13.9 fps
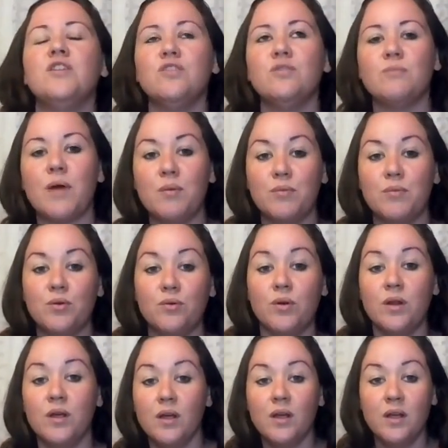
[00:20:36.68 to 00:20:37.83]
and do my
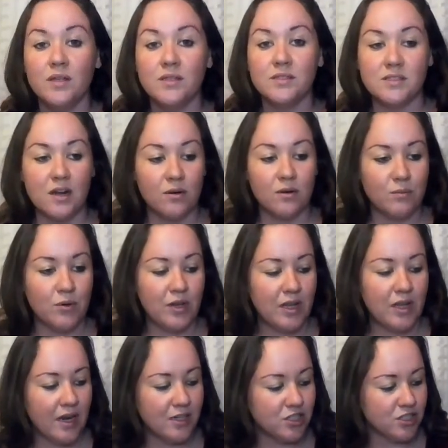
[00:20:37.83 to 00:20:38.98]
moon ceremony.
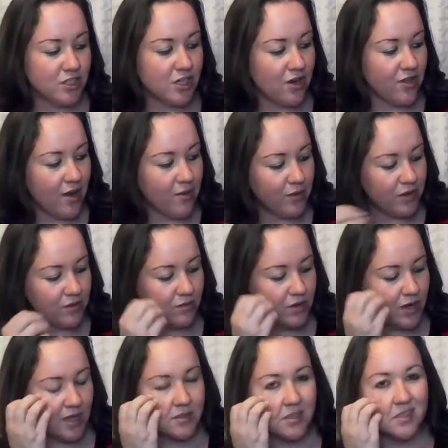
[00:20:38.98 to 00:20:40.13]
And I just share that with you
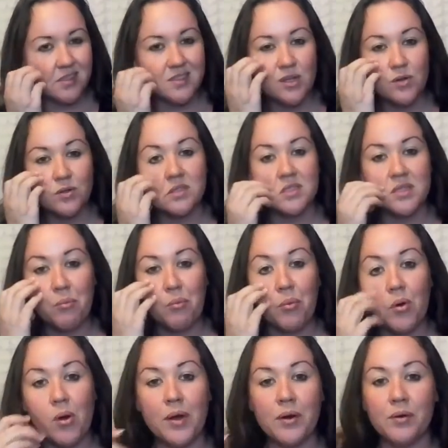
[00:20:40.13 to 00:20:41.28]
guys. And it's so
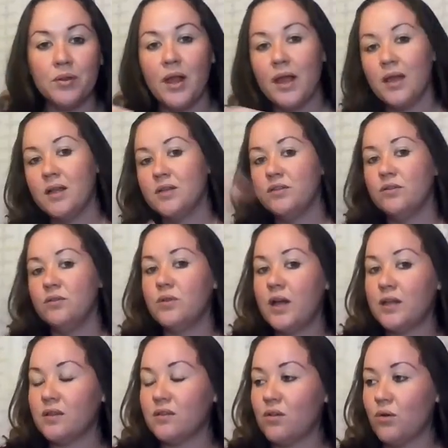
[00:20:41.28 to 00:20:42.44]
simple. I don't like do
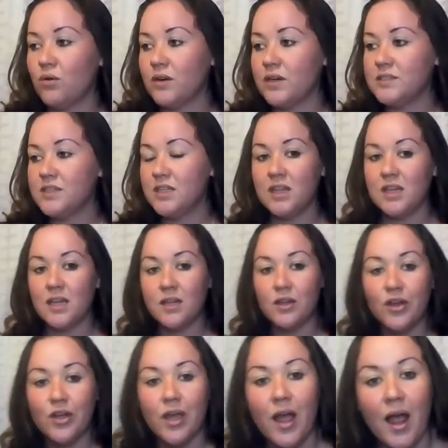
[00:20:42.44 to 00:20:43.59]
like this whole crazy thing.
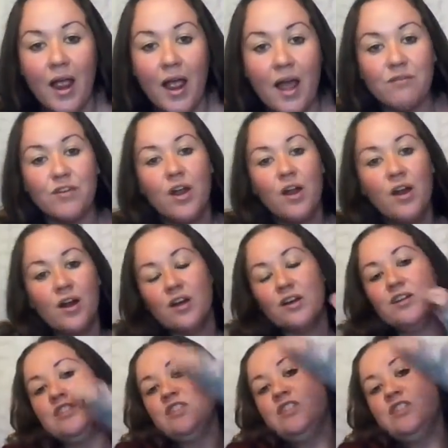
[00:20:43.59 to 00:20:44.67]
Look at, I have her